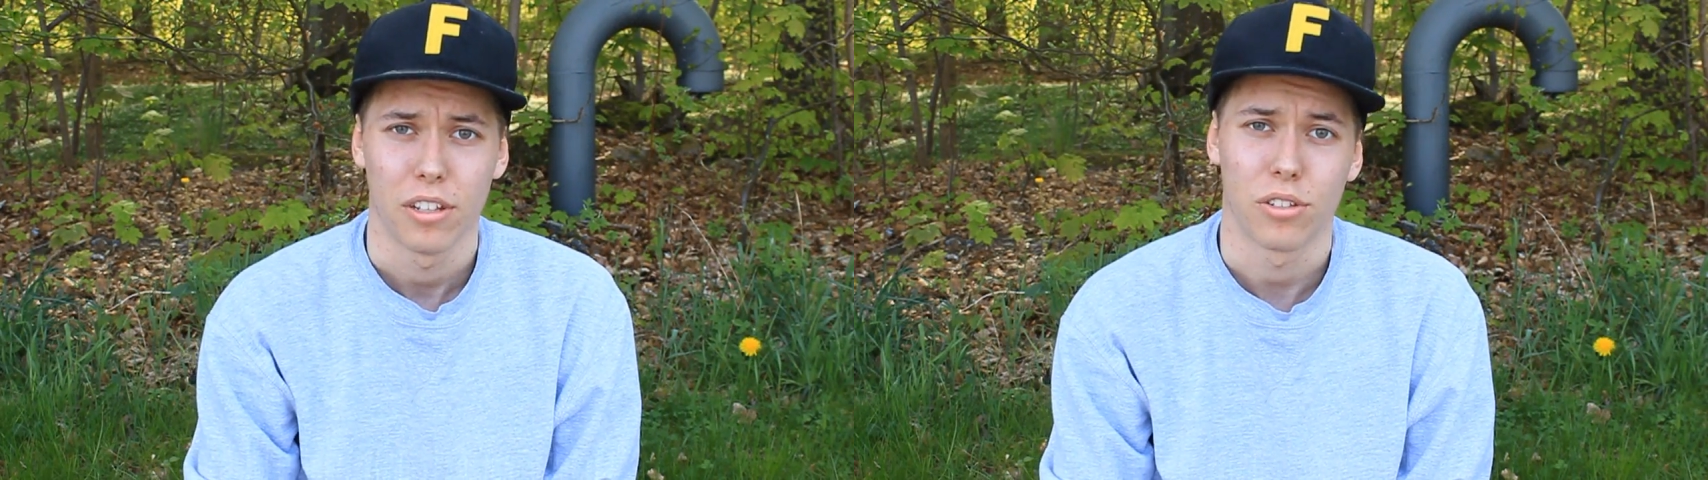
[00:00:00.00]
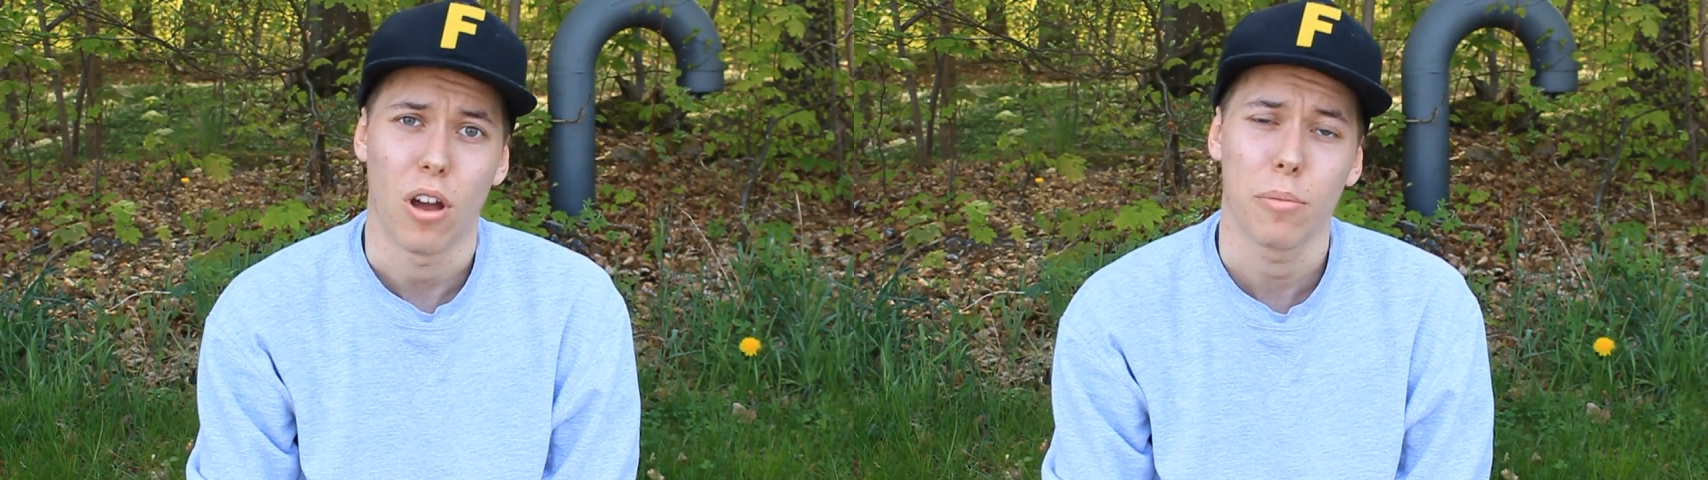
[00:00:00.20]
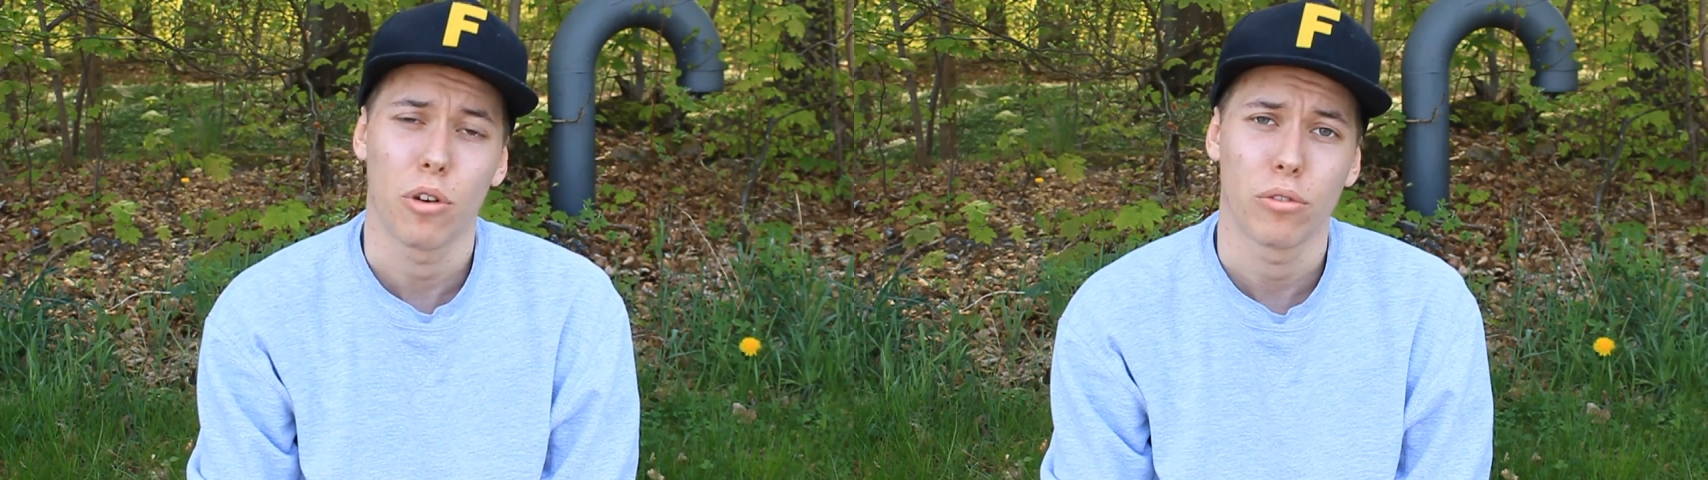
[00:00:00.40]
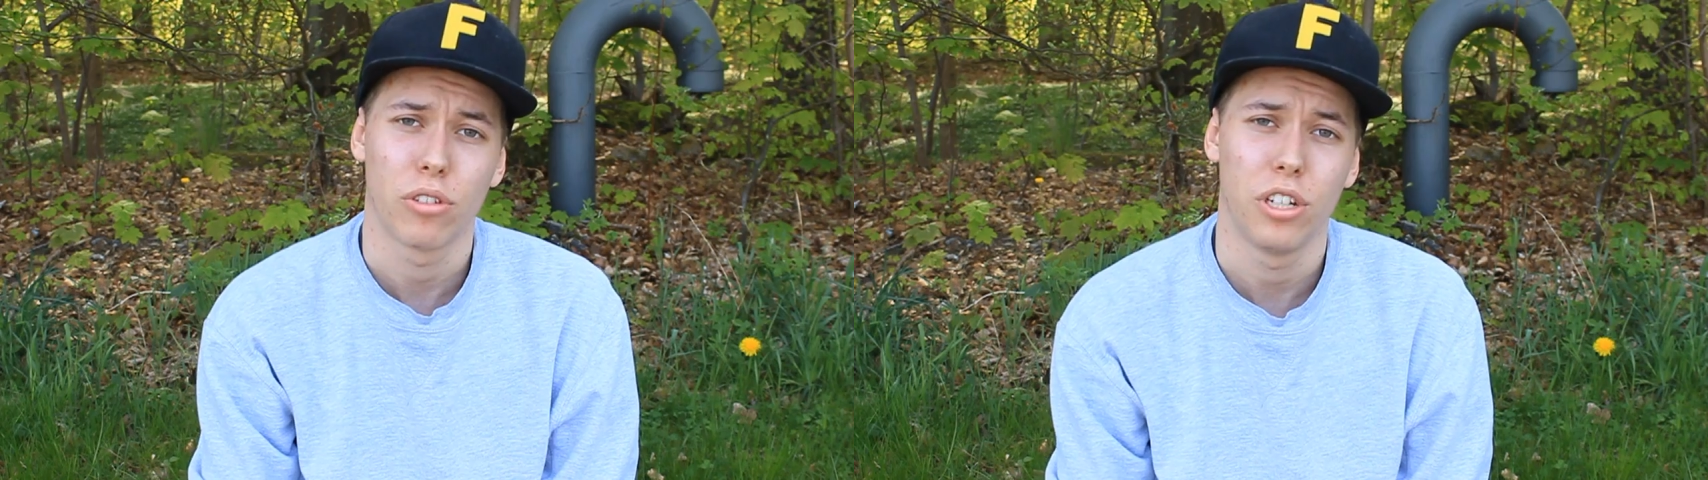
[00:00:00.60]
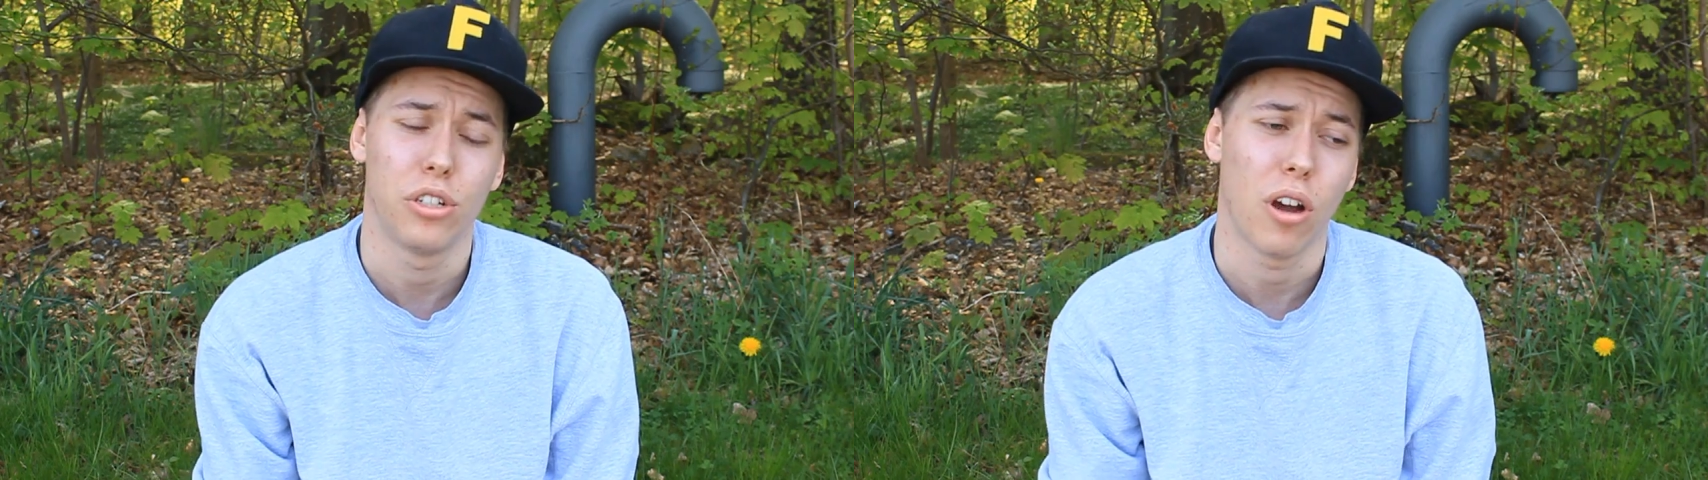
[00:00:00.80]
So I'm going to
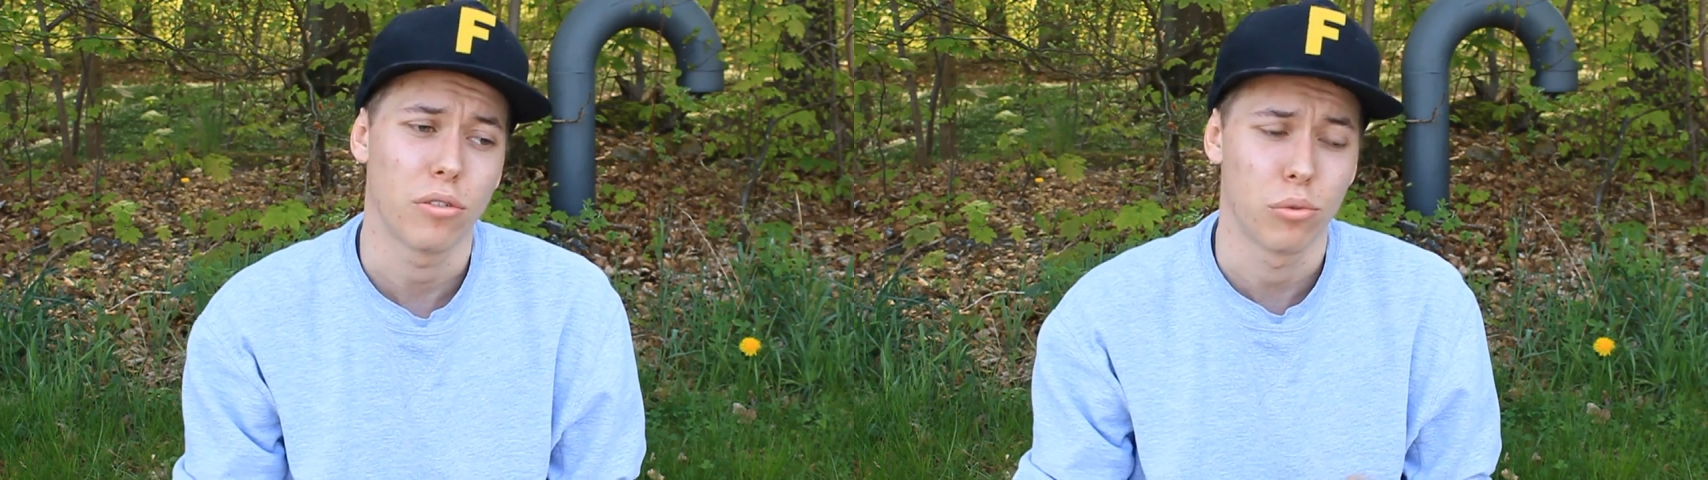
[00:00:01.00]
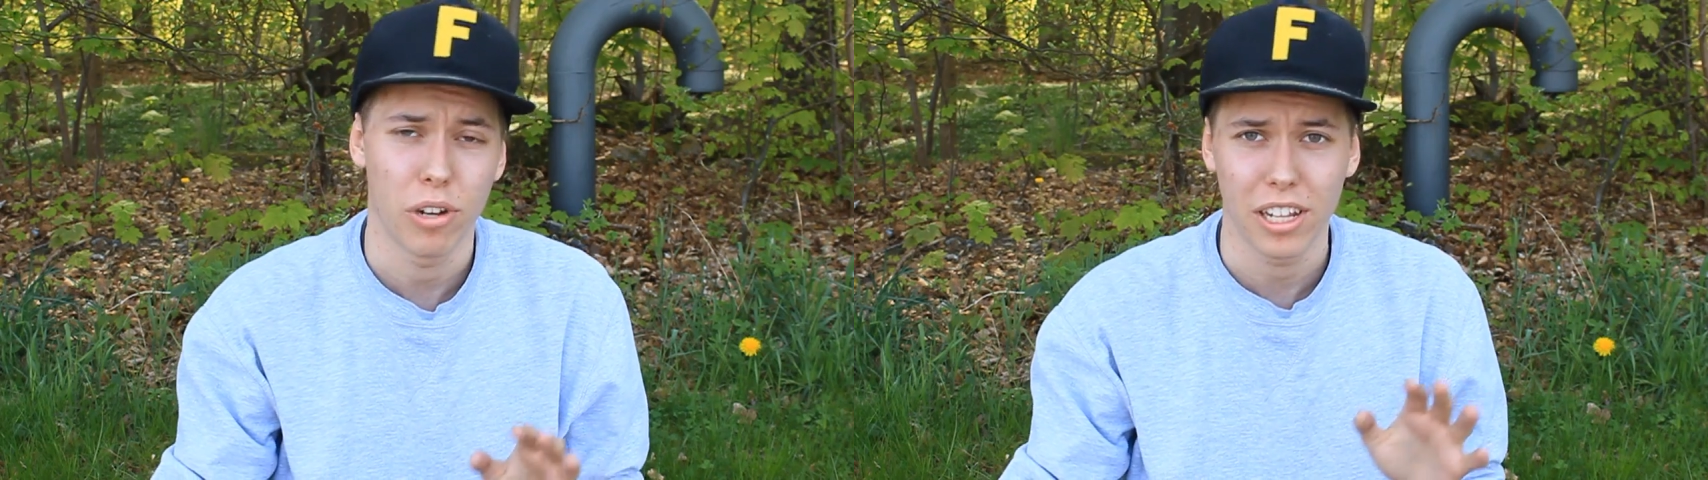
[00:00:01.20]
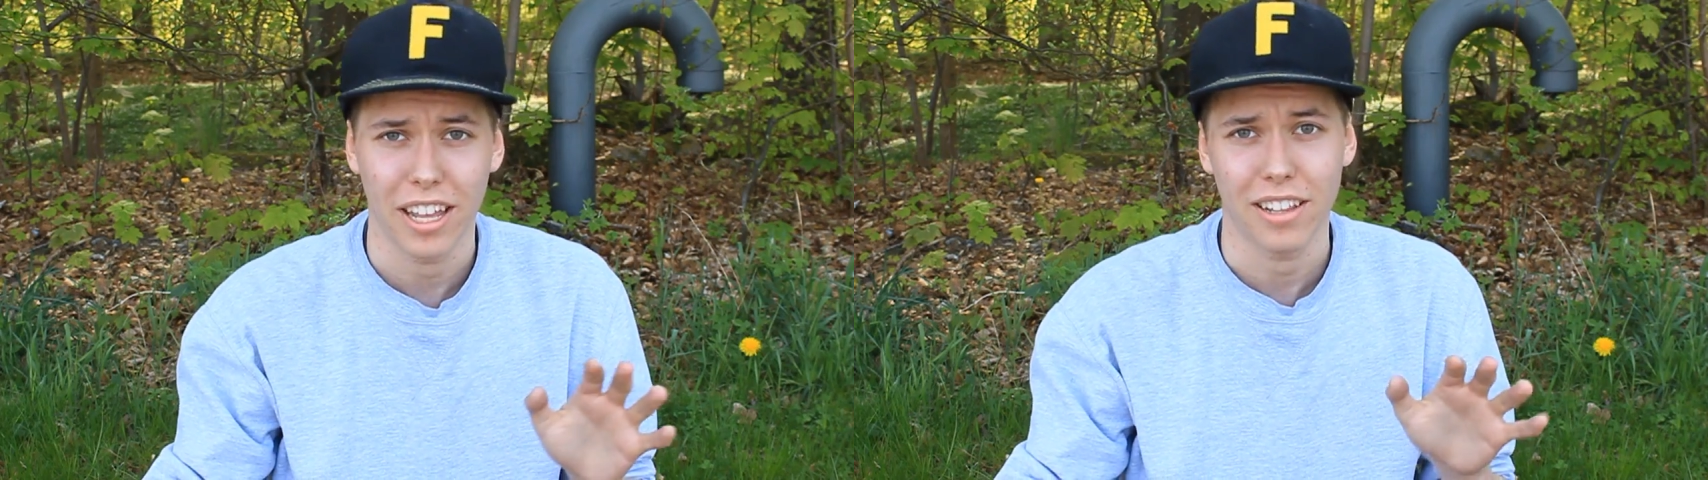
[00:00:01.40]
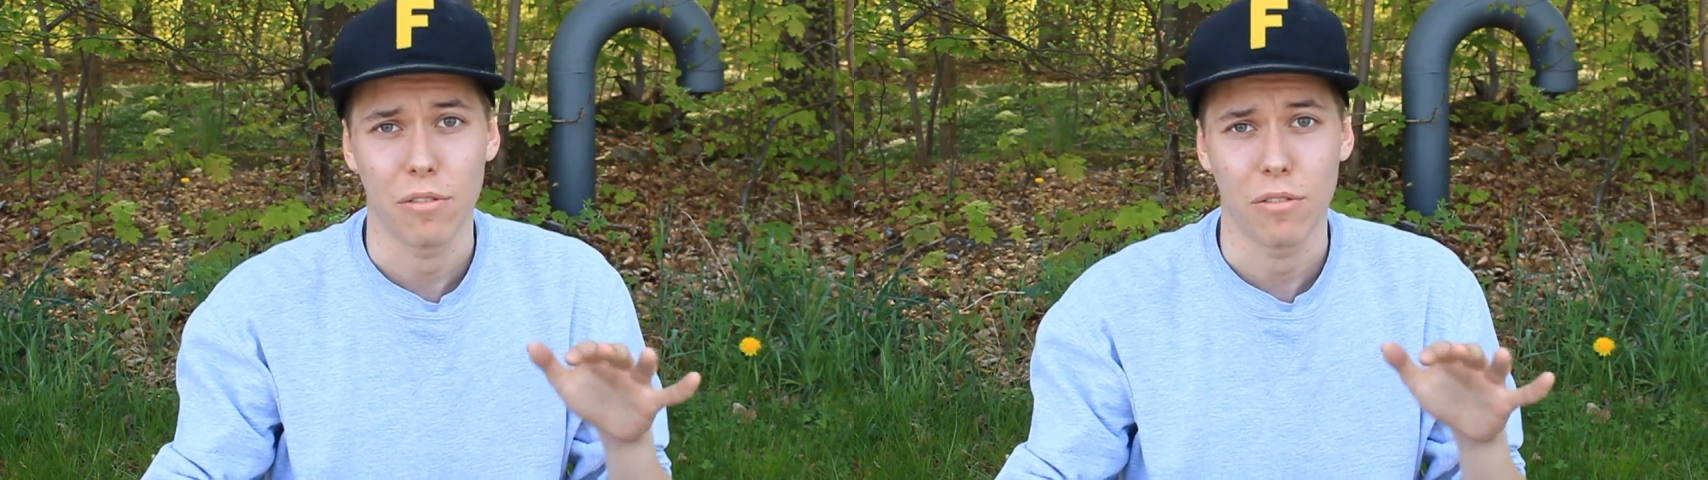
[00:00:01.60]
teach you how to really get